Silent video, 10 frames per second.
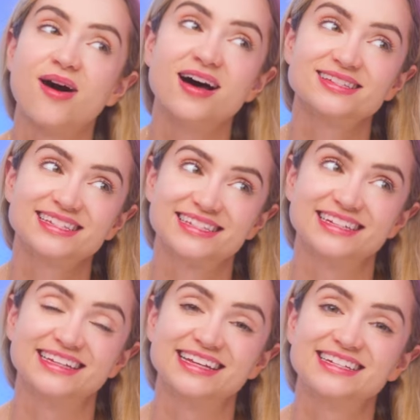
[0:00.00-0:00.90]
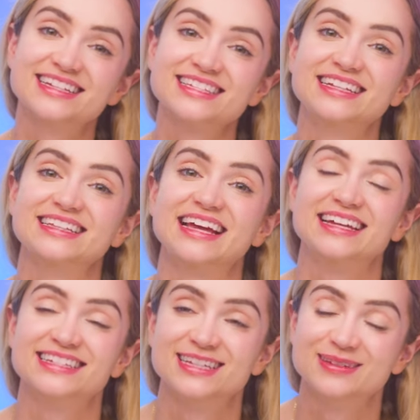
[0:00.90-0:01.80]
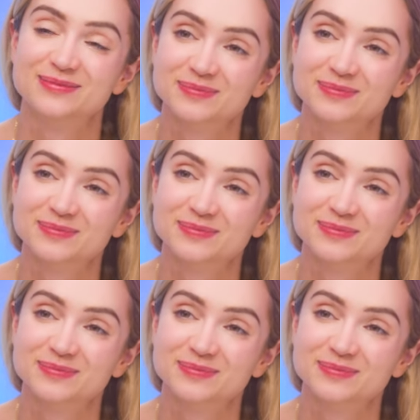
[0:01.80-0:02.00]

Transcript: lost it at Disneyland.